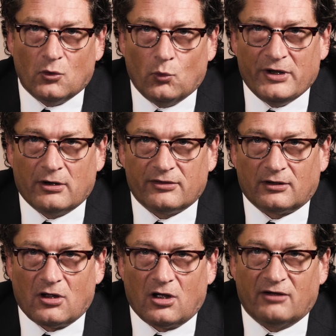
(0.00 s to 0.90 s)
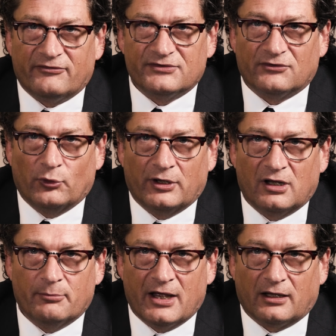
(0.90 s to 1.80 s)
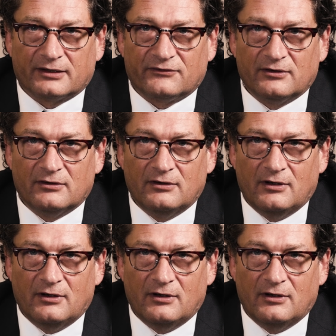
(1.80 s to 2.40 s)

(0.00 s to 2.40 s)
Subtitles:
We are the law office of William Helixon.